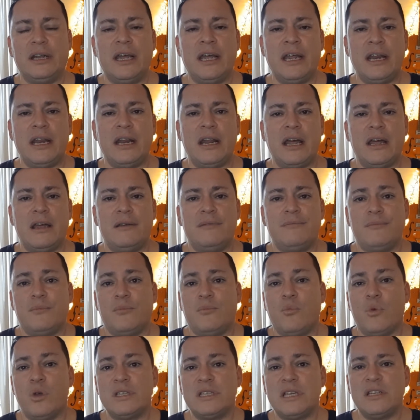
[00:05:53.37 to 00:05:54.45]
And
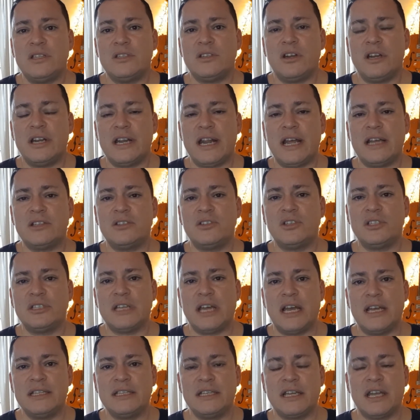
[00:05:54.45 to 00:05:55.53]
once I started
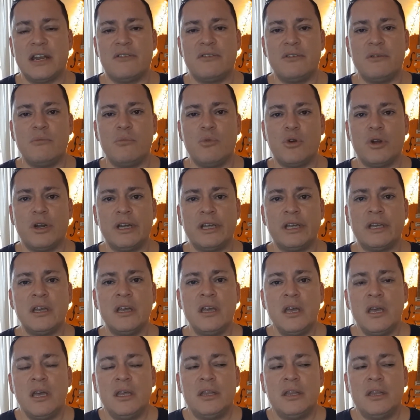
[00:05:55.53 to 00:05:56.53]
exercising every morning,